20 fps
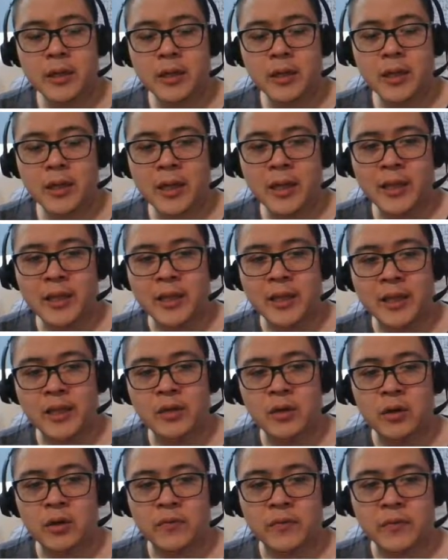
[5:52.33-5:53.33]
and then
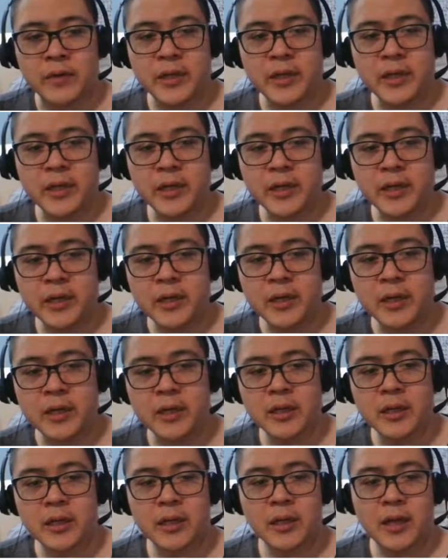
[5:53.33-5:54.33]
go over here
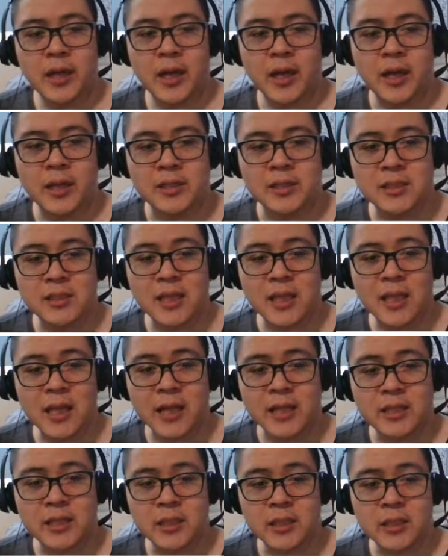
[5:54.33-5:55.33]
and
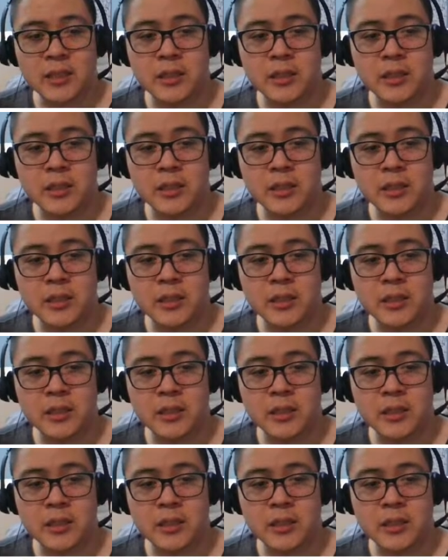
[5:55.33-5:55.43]
select